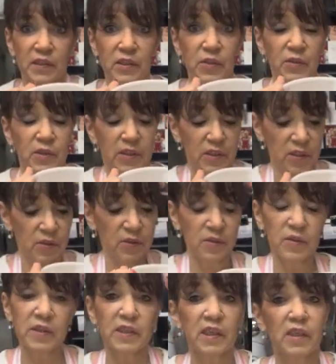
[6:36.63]
You can
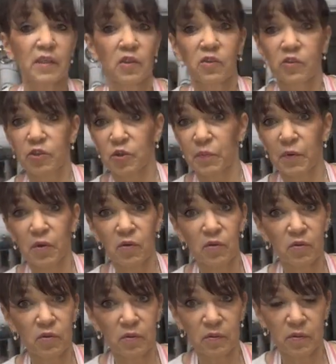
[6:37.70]
use a large
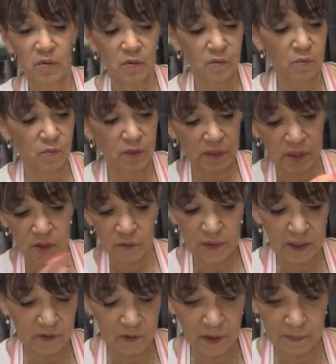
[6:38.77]
bowl with
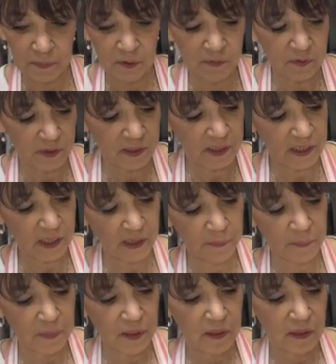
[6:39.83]
saran wrap over the
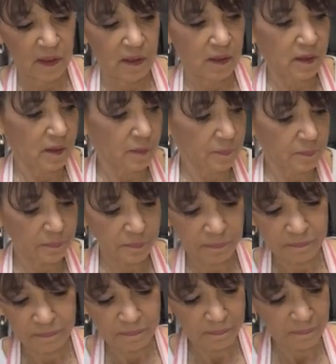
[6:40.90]
top.
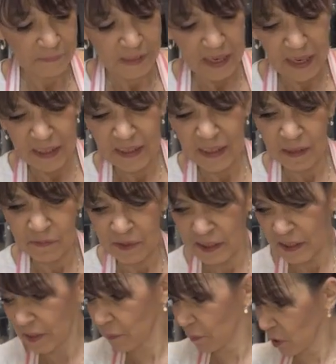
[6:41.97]
I have
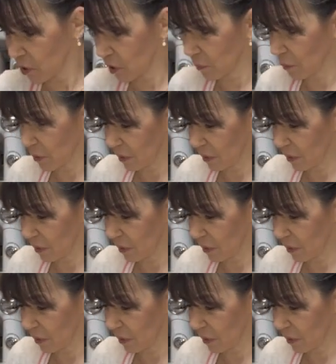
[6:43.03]
these in multiple